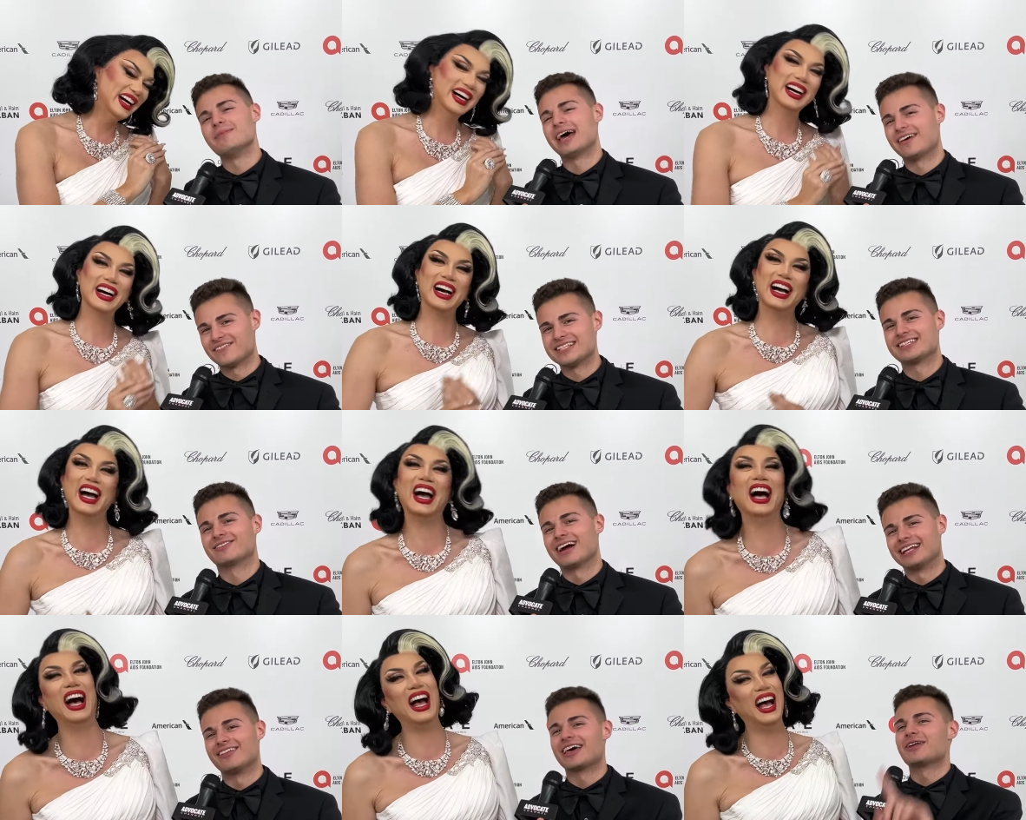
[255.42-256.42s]
Speaker 1: manifest it
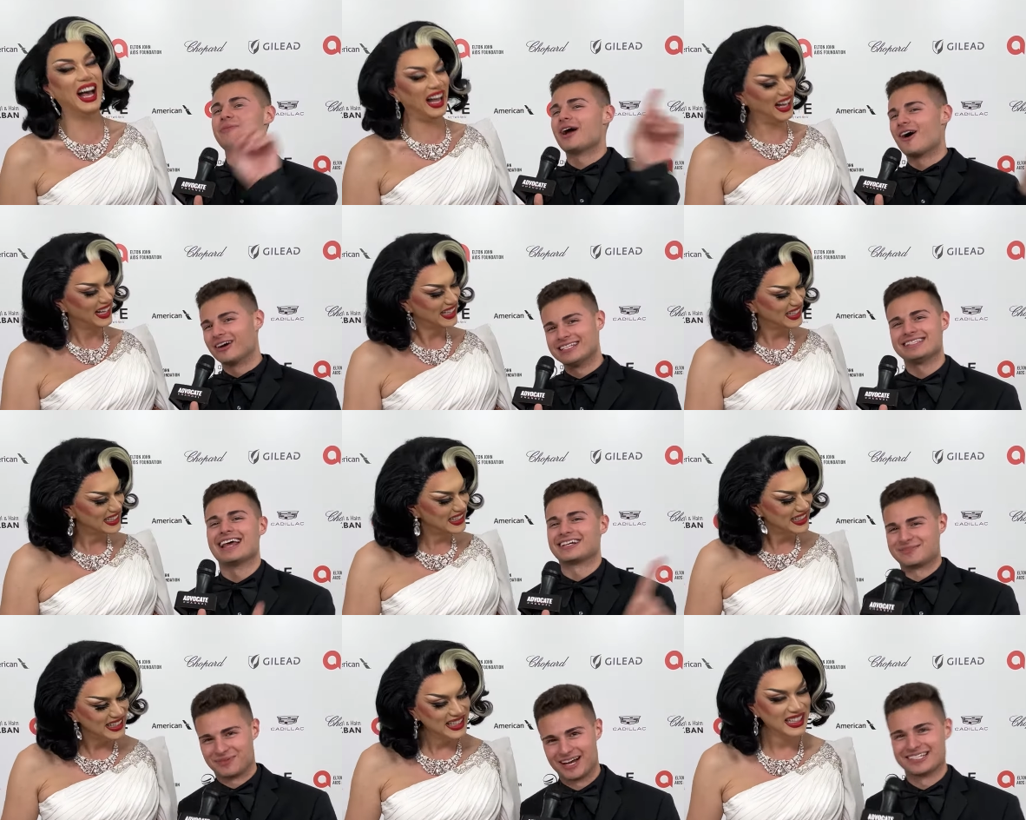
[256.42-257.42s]
right now. That'll be Ari's
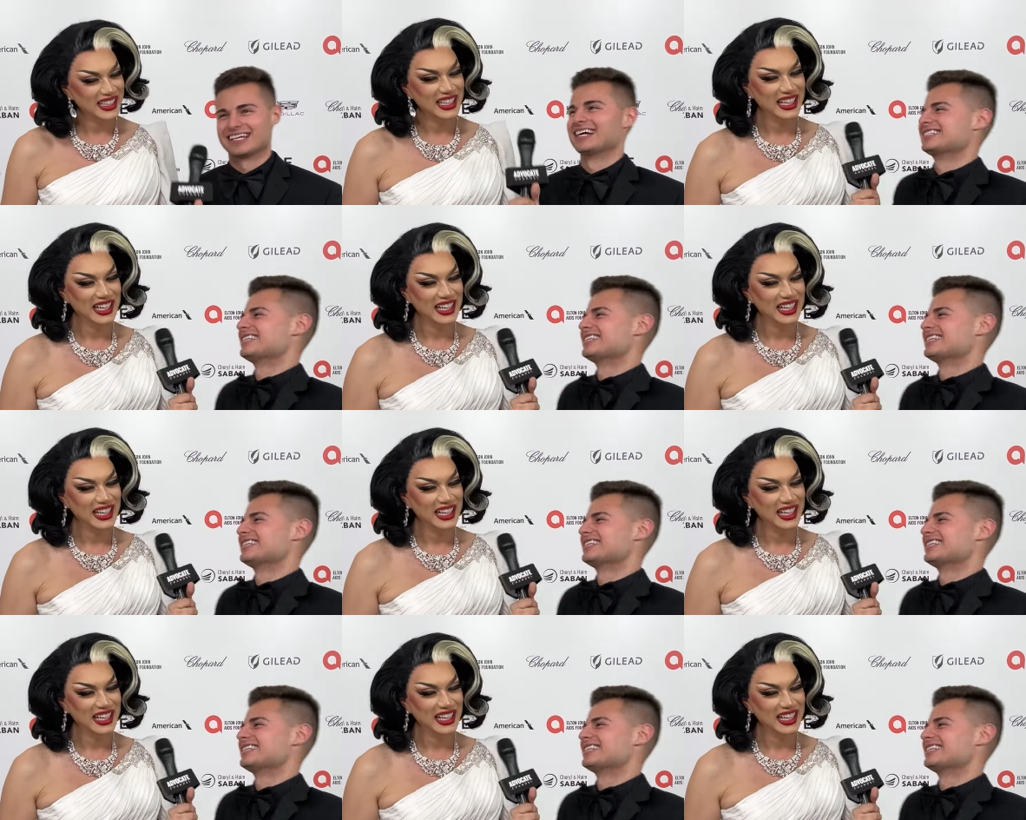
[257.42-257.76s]
next project.